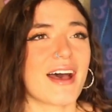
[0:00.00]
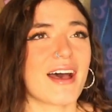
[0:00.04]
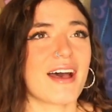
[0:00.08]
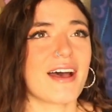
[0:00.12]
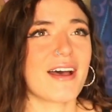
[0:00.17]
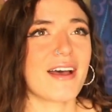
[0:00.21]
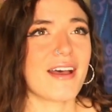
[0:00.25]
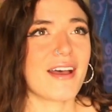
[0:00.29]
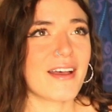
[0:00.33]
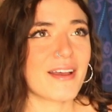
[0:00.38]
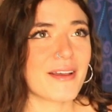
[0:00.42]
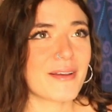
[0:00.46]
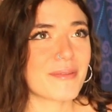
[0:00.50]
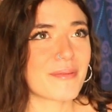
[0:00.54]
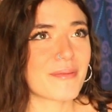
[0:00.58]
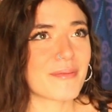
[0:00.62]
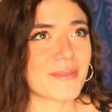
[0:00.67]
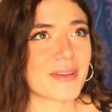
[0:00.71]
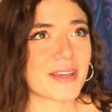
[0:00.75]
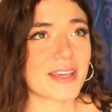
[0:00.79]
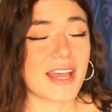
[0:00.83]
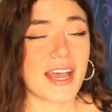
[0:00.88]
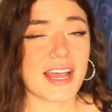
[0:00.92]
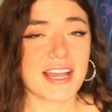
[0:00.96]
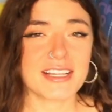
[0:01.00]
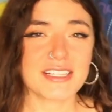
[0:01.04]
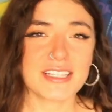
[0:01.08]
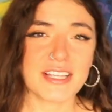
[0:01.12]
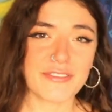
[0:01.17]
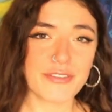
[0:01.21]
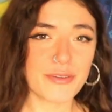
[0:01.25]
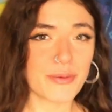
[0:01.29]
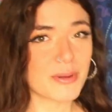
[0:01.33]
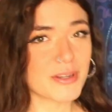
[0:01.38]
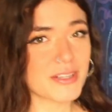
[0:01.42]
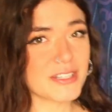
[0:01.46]
Um, guys,
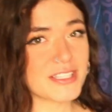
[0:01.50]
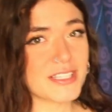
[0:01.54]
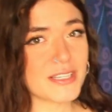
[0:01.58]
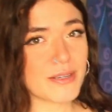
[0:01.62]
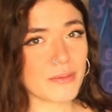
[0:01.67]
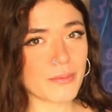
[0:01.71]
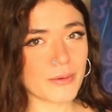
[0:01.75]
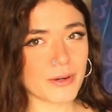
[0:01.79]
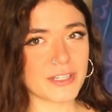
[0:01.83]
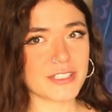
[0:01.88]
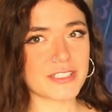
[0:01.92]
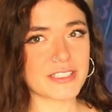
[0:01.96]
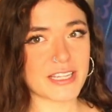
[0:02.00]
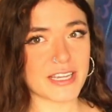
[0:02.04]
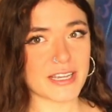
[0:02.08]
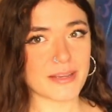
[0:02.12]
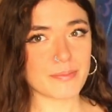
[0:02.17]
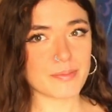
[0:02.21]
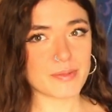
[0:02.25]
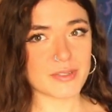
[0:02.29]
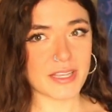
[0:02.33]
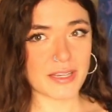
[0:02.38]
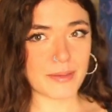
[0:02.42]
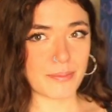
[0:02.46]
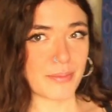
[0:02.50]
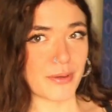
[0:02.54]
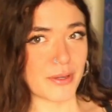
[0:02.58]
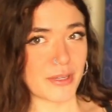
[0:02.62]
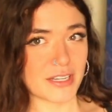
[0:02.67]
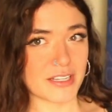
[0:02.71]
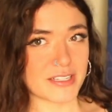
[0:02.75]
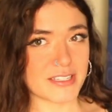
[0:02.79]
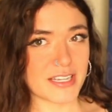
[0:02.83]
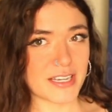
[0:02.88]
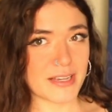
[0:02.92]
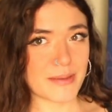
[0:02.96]
if you want to see more tips, like
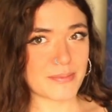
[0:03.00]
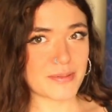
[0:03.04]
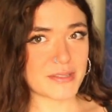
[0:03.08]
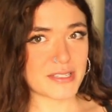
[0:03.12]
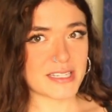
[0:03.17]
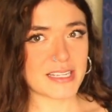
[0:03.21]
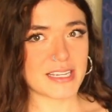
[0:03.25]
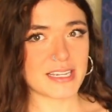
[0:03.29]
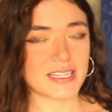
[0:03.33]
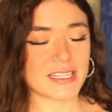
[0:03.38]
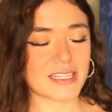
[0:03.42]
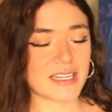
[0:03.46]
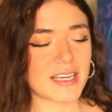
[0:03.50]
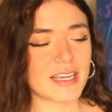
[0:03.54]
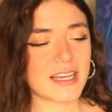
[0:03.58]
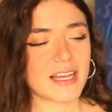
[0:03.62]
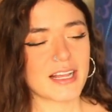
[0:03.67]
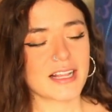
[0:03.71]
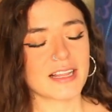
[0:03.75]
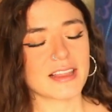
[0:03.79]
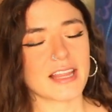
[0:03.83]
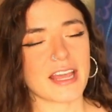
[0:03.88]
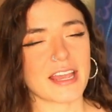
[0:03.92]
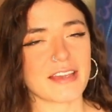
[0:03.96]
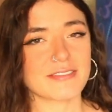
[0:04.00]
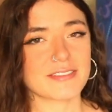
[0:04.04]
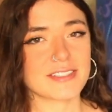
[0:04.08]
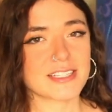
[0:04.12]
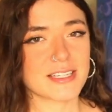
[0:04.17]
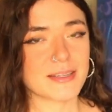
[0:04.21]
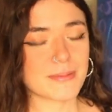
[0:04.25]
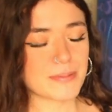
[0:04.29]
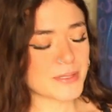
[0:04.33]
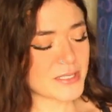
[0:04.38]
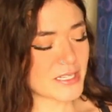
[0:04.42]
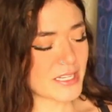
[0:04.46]
beauty tips and life
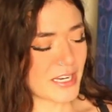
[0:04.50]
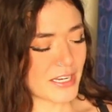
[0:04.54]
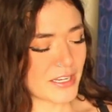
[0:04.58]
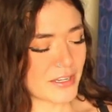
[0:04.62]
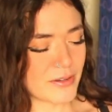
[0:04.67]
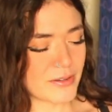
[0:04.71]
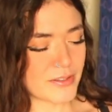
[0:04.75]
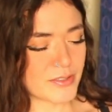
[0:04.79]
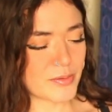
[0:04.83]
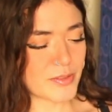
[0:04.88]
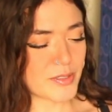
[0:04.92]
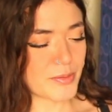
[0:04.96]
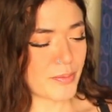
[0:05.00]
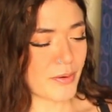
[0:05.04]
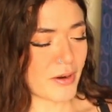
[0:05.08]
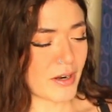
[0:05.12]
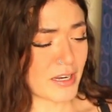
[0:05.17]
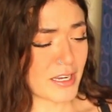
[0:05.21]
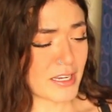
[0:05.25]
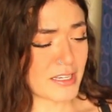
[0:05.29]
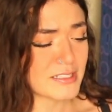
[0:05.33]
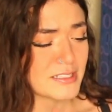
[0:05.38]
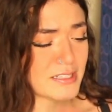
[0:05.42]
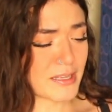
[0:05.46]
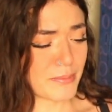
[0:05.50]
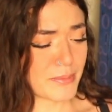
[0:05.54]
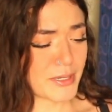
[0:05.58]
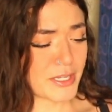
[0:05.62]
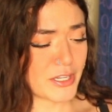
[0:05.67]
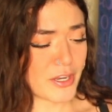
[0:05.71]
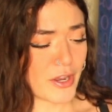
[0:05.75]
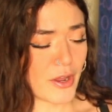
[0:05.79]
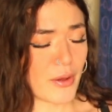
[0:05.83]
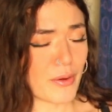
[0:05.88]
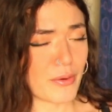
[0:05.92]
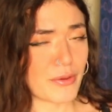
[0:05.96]
tips that I use with products, let
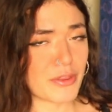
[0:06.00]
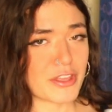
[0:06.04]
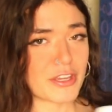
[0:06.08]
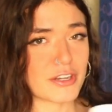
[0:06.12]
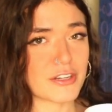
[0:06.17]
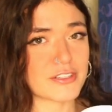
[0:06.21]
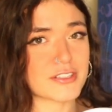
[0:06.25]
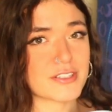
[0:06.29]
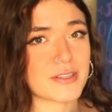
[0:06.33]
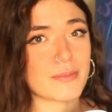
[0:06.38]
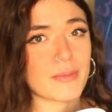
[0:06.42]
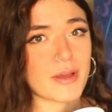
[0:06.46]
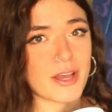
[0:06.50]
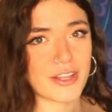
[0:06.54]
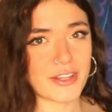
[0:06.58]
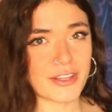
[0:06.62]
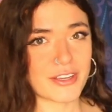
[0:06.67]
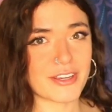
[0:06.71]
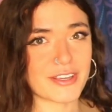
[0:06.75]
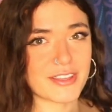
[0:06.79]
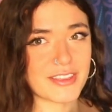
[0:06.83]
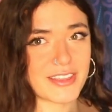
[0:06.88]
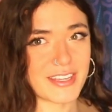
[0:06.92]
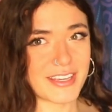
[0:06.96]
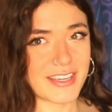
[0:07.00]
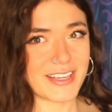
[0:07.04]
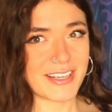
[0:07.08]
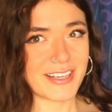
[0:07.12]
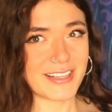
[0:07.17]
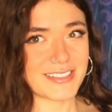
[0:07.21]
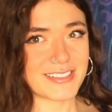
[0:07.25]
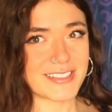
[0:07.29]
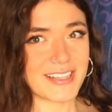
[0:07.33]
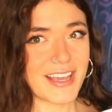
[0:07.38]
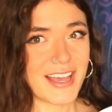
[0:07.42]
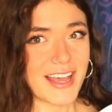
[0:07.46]
me know. There's some other
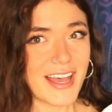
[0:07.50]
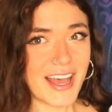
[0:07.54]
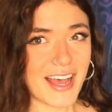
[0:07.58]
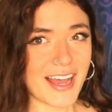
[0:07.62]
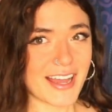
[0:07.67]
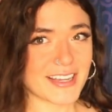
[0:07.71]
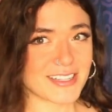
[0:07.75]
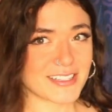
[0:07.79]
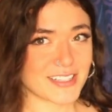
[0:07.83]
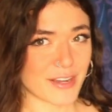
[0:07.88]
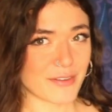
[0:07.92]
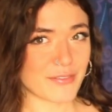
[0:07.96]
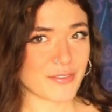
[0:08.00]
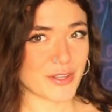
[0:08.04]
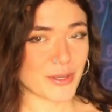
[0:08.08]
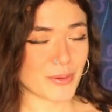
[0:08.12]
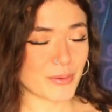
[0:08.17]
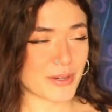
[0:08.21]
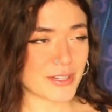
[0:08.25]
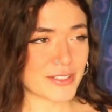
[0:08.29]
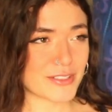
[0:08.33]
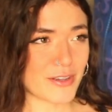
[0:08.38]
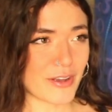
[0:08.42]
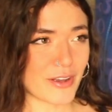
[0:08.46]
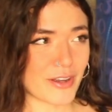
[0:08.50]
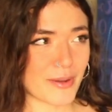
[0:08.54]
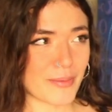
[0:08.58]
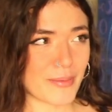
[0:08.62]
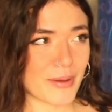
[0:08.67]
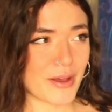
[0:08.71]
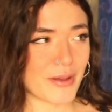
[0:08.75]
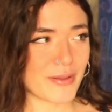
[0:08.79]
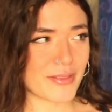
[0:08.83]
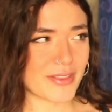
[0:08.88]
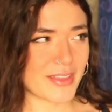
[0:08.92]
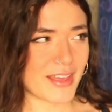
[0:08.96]
things I definitely want to talk
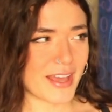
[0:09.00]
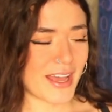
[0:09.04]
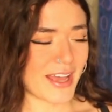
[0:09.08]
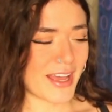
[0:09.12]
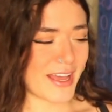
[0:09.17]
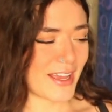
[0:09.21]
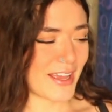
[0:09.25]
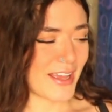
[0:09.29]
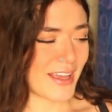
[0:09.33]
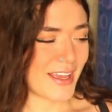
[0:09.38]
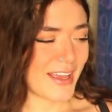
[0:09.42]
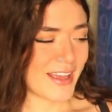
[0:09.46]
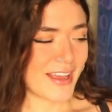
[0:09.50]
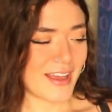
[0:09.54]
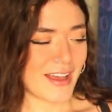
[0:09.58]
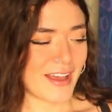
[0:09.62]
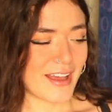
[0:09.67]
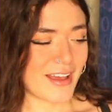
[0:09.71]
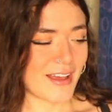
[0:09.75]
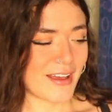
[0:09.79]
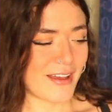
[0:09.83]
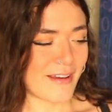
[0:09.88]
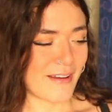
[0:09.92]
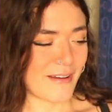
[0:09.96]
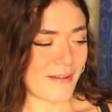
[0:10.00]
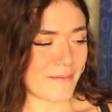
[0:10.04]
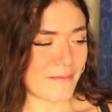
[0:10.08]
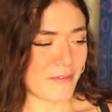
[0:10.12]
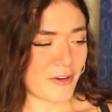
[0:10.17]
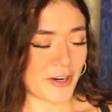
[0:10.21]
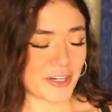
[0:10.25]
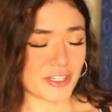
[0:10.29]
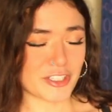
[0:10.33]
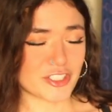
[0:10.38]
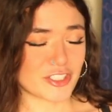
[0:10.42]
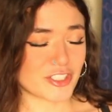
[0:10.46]
about that um,
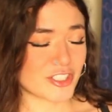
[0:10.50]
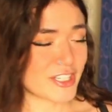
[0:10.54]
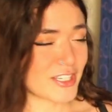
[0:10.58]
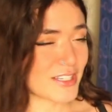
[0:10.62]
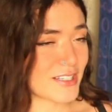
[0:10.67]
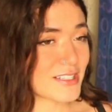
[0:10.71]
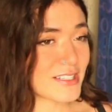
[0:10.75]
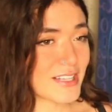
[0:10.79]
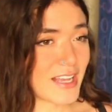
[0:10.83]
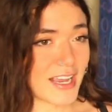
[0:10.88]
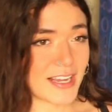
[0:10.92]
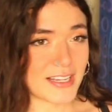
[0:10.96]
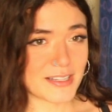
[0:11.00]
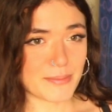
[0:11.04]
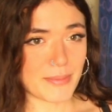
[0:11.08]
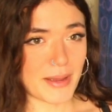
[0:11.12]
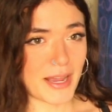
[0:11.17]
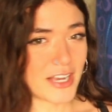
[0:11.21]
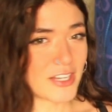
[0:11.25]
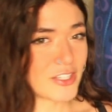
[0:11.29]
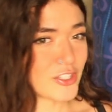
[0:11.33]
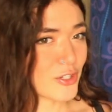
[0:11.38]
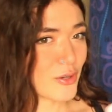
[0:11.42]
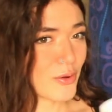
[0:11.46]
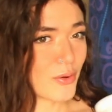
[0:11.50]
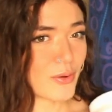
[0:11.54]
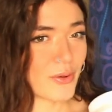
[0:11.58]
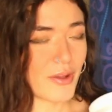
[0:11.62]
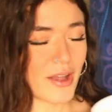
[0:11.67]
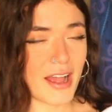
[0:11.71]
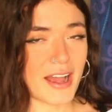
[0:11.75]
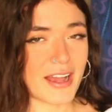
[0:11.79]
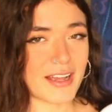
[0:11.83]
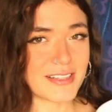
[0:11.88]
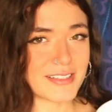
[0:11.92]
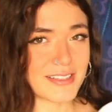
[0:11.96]
are just as magical
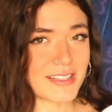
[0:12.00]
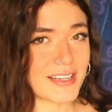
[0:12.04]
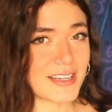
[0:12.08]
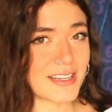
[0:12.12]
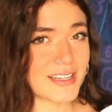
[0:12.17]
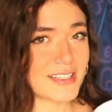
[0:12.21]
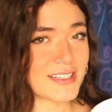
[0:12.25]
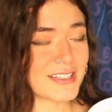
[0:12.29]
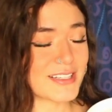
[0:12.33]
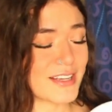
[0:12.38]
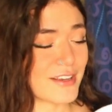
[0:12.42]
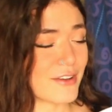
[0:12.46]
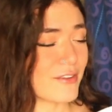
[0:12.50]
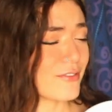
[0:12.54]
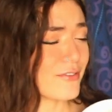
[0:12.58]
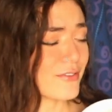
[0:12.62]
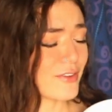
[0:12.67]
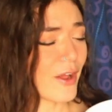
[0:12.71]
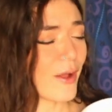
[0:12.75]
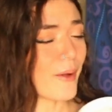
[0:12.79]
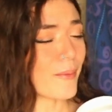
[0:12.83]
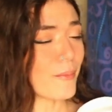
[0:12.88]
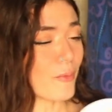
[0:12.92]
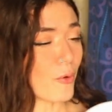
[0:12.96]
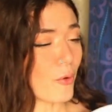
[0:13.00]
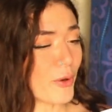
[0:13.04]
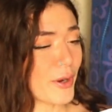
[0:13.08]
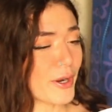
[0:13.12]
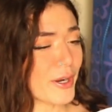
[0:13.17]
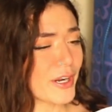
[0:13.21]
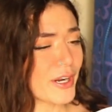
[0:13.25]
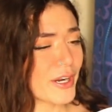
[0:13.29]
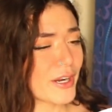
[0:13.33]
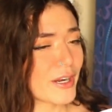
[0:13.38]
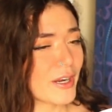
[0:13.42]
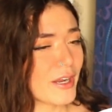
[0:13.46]
as this, if not
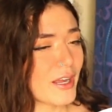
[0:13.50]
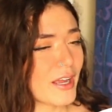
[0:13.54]
more.